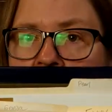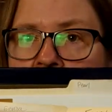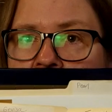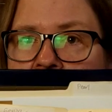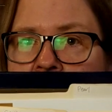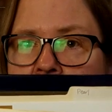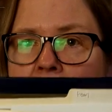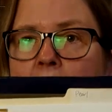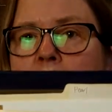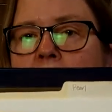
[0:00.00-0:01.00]
file
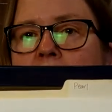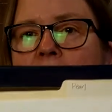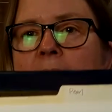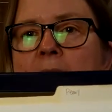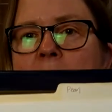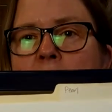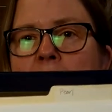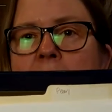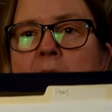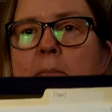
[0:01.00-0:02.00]
cabinet is where
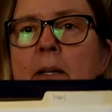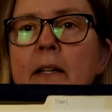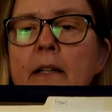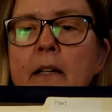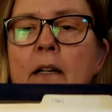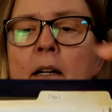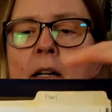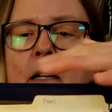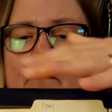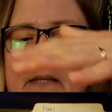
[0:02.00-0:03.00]
I keep
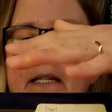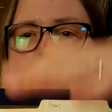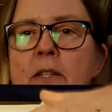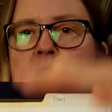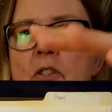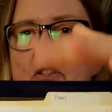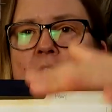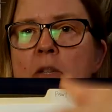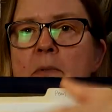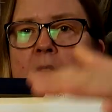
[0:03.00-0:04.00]
each
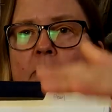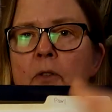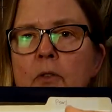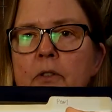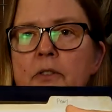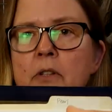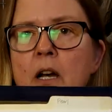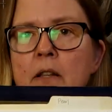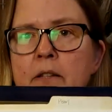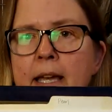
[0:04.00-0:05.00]
sheep's folder. So
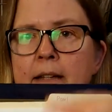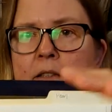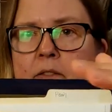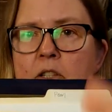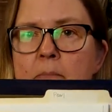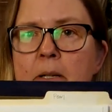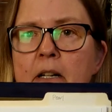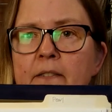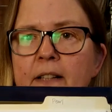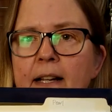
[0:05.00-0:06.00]
all the active sheep in
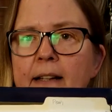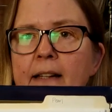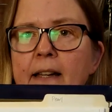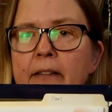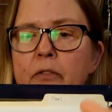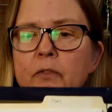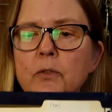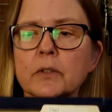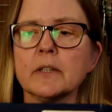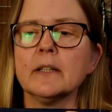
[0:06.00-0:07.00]
our flock have a
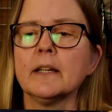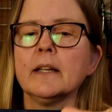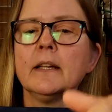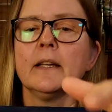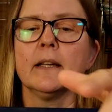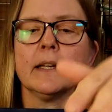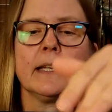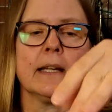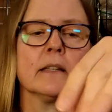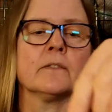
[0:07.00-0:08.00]
folder,
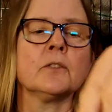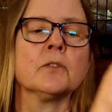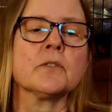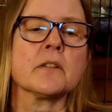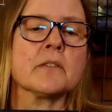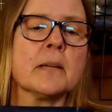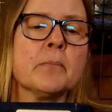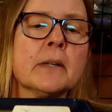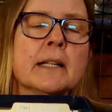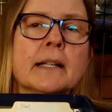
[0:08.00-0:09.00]
and the folders are
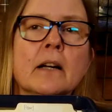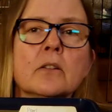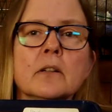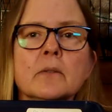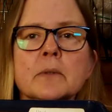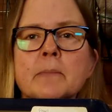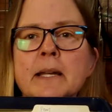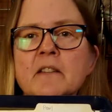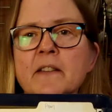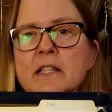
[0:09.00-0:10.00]
separated out with
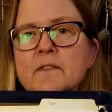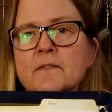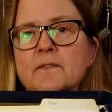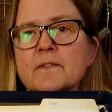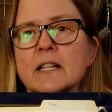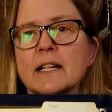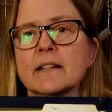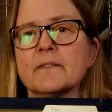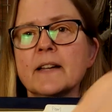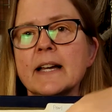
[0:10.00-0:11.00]
Pendifex
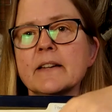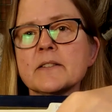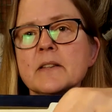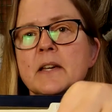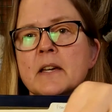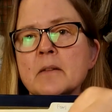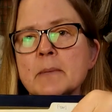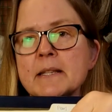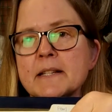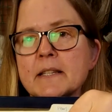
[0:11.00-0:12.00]
files
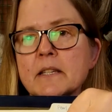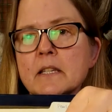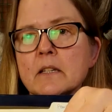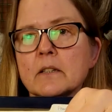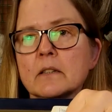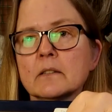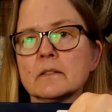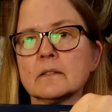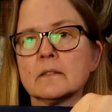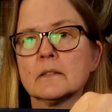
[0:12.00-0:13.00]
based on the year
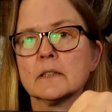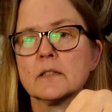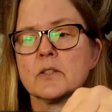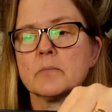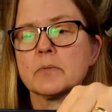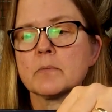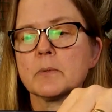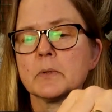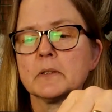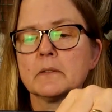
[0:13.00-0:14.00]
that the sheep was
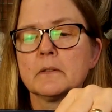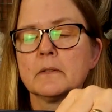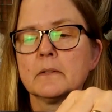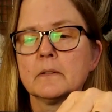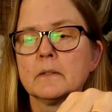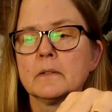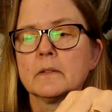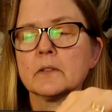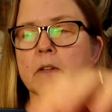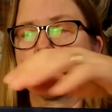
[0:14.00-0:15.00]
born.
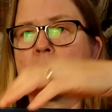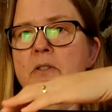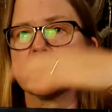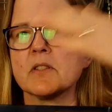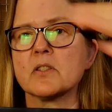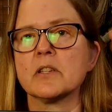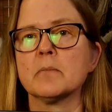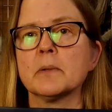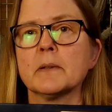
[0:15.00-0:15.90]
So if I purchase a sheep,